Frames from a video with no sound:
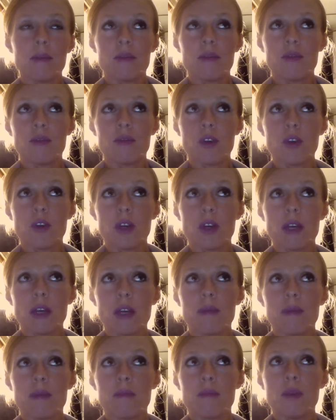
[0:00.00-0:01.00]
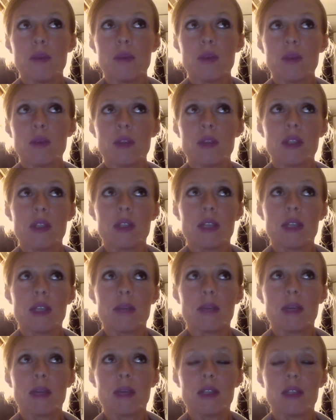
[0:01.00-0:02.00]
for most of the
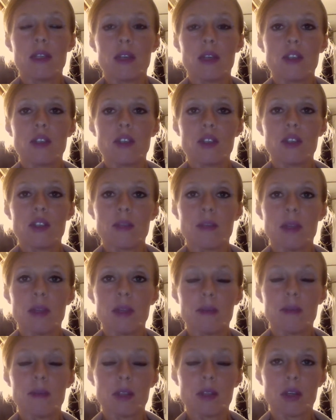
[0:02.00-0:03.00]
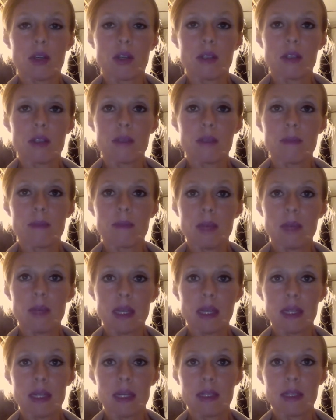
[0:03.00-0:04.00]
time I just made up songs,
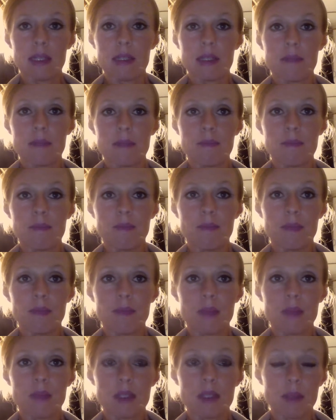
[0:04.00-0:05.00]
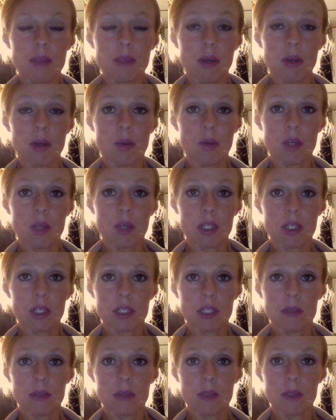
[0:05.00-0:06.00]
and somehow it
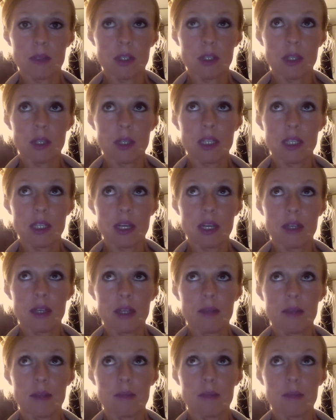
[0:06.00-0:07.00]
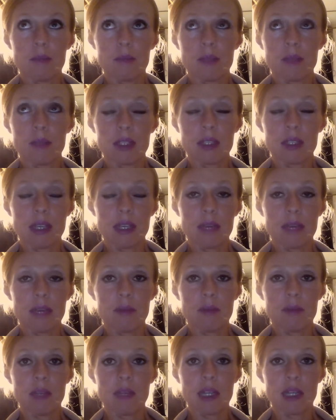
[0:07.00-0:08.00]
worked. They came
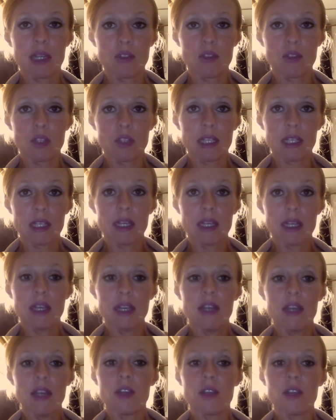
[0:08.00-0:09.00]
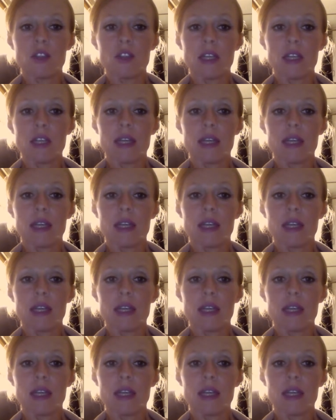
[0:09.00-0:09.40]
to me naturally. Usually had